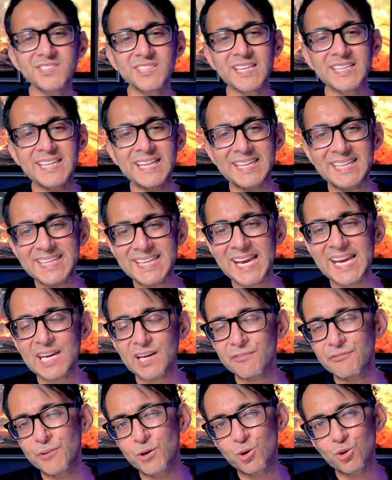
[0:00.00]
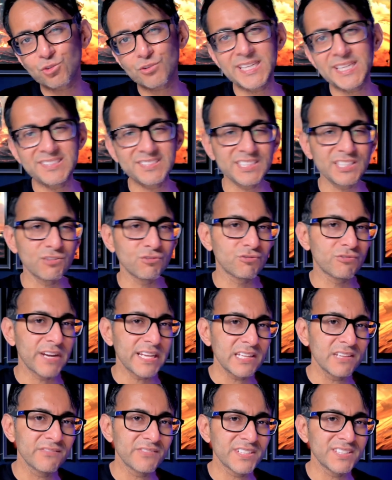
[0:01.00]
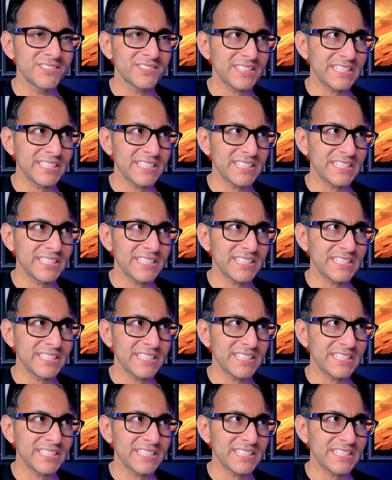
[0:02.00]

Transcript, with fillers: and a knack for creating relevant,